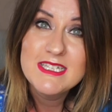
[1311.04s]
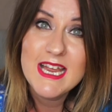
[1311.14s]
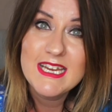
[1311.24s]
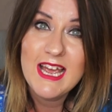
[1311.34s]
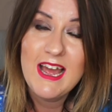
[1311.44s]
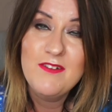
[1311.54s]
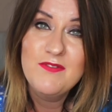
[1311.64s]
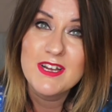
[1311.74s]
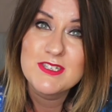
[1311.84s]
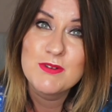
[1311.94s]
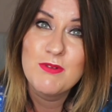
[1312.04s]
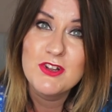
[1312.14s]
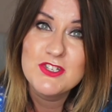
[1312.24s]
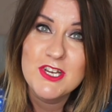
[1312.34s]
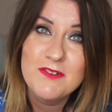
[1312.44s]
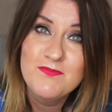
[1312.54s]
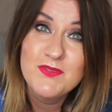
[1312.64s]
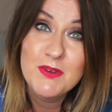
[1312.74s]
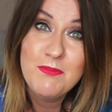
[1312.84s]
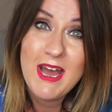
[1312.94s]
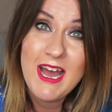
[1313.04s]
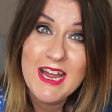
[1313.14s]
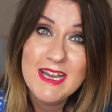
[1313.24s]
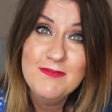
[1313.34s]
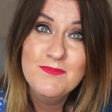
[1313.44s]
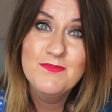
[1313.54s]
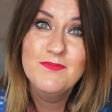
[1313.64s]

Take care and thanks for watching. Goodbye.